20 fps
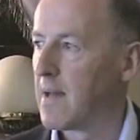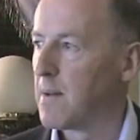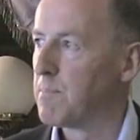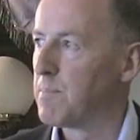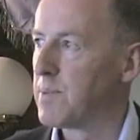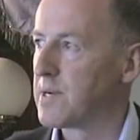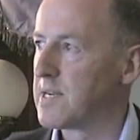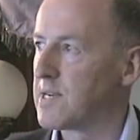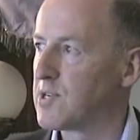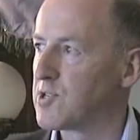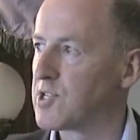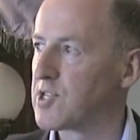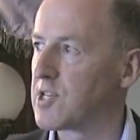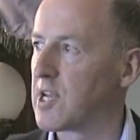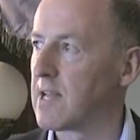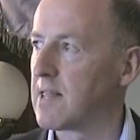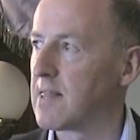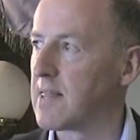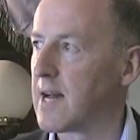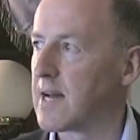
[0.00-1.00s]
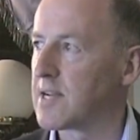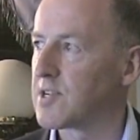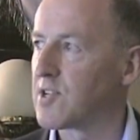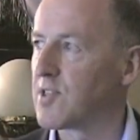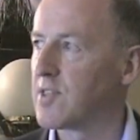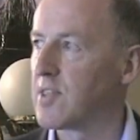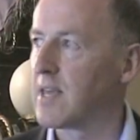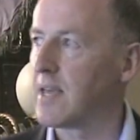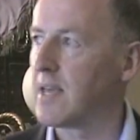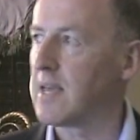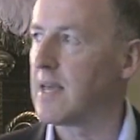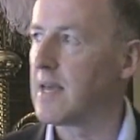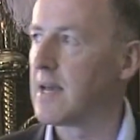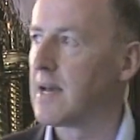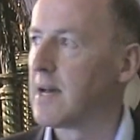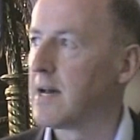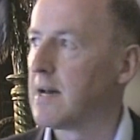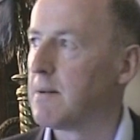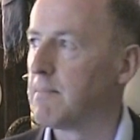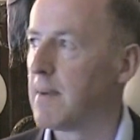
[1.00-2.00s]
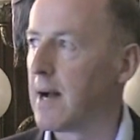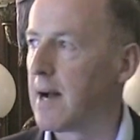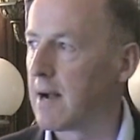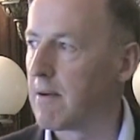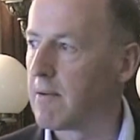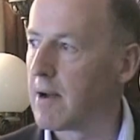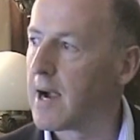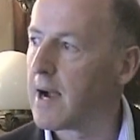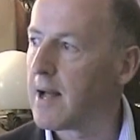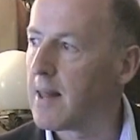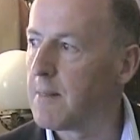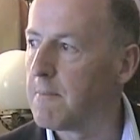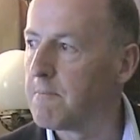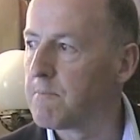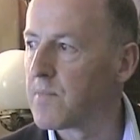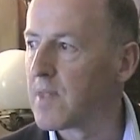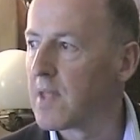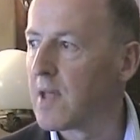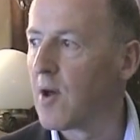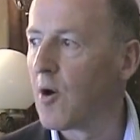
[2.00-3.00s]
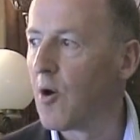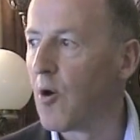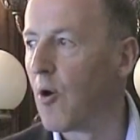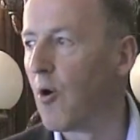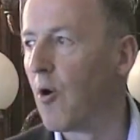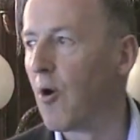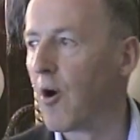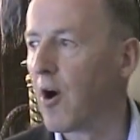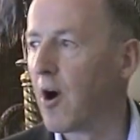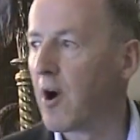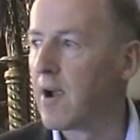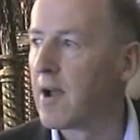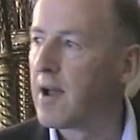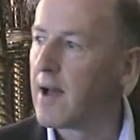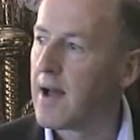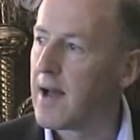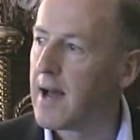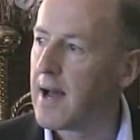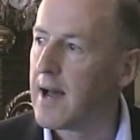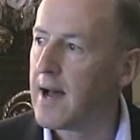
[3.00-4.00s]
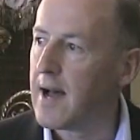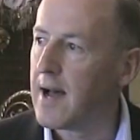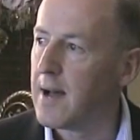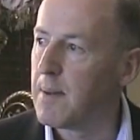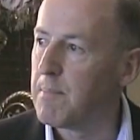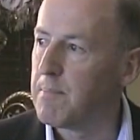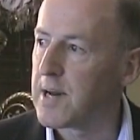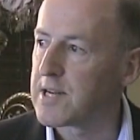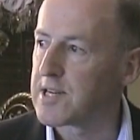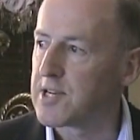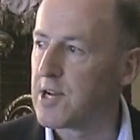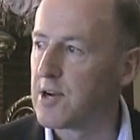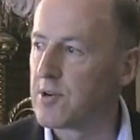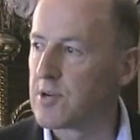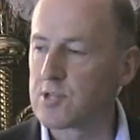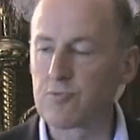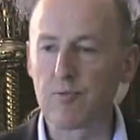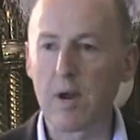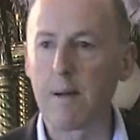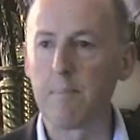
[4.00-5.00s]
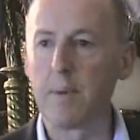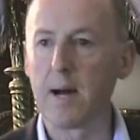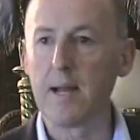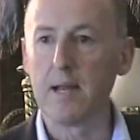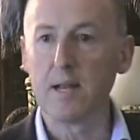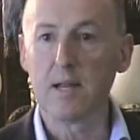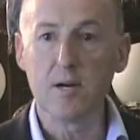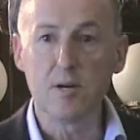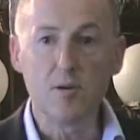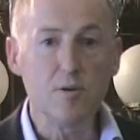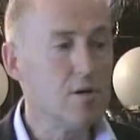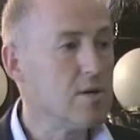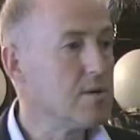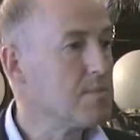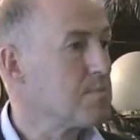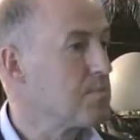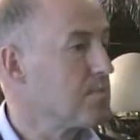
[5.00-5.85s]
But interesting that the Maharal, or better known as Rabbi Lowe,